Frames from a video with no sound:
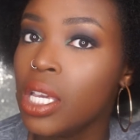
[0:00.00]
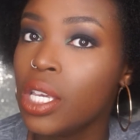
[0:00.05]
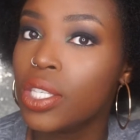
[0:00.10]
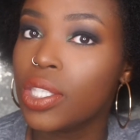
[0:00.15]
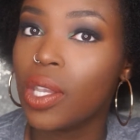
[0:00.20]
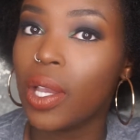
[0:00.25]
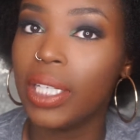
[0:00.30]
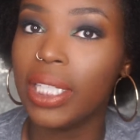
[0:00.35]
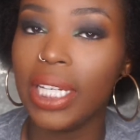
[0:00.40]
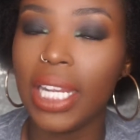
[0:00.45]

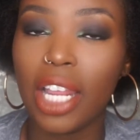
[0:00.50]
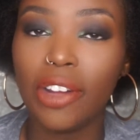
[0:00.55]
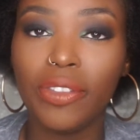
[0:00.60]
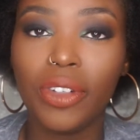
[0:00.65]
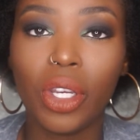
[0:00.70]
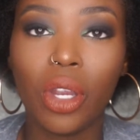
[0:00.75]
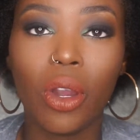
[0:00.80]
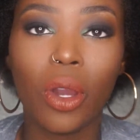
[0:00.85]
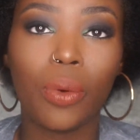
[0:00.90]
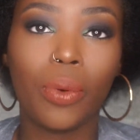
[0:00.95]
So I did have
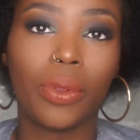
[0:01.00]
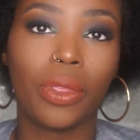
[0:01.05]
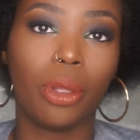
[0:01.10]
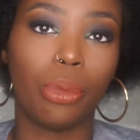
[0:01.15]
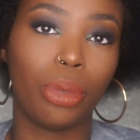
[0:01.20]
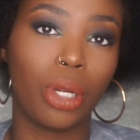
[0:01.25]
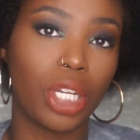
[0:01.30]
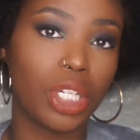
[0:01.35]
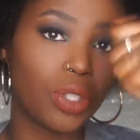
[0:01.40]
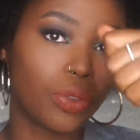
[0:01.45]
to go in with the
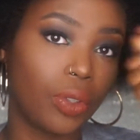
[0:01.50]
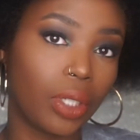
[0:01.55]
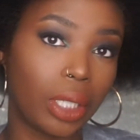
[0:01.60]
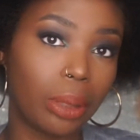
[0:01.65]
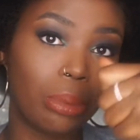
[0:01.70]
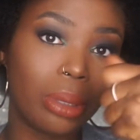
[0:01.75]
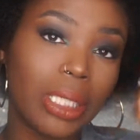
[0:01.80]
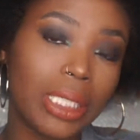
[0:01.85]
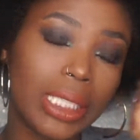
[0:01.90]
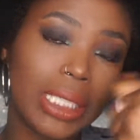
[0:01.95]
brush, really
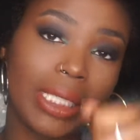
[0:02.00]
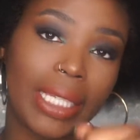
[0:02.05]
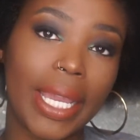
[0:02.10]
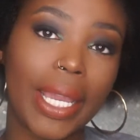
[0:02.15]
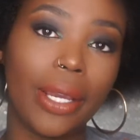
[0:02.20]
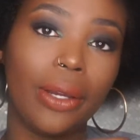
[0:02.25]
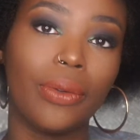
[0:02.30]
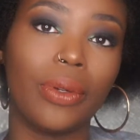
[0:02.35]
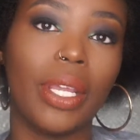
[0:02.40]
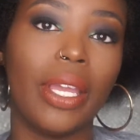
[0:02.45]
blend it
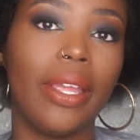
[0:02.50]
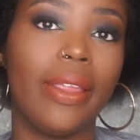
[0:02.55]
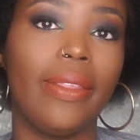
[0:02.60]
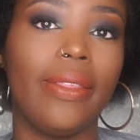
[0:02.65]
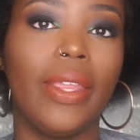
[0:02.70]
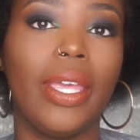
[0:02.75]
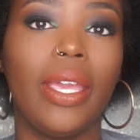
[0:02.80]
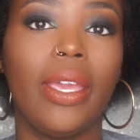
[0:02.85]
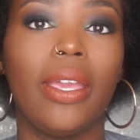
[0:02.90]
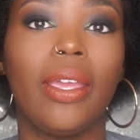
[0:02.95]
down,
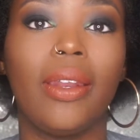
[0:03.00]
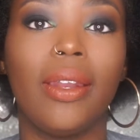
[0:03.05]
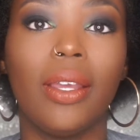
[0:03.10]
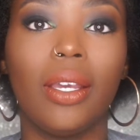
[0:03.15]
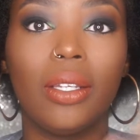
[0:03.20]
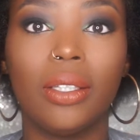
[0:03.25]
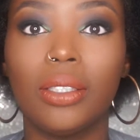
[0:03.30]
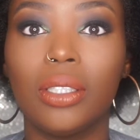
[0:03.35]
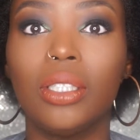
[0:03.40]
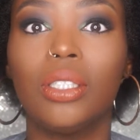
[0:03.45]
and then